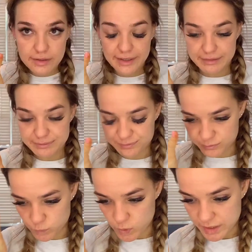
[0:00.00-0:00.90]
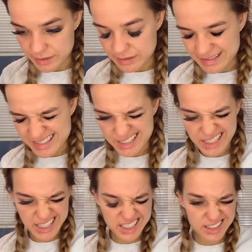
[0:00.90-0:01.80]
Okay, one is
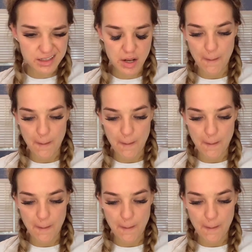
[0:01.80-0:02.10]
in.